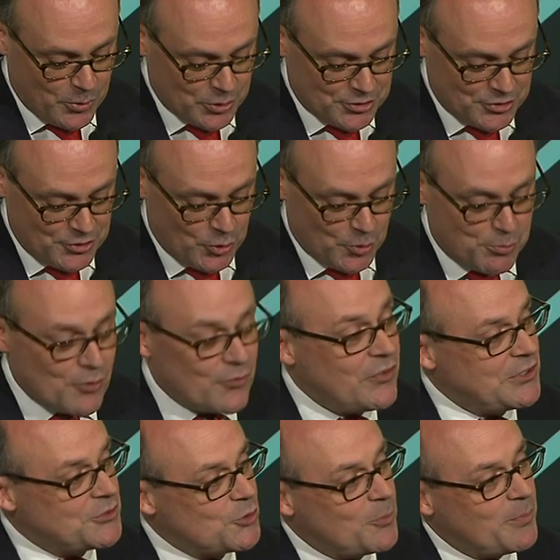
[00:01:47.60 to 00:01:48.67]
push your
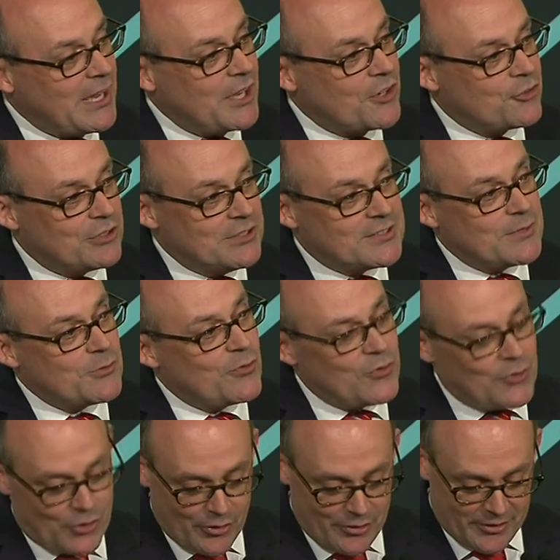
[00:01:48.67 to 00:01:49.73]
professional boundaries ever
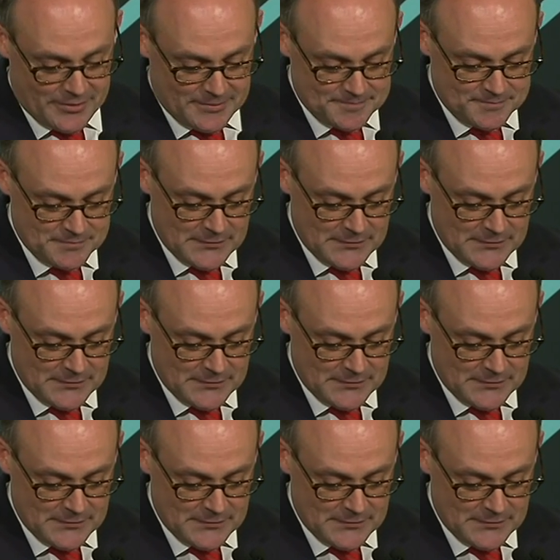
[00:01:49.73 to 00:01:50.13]
further,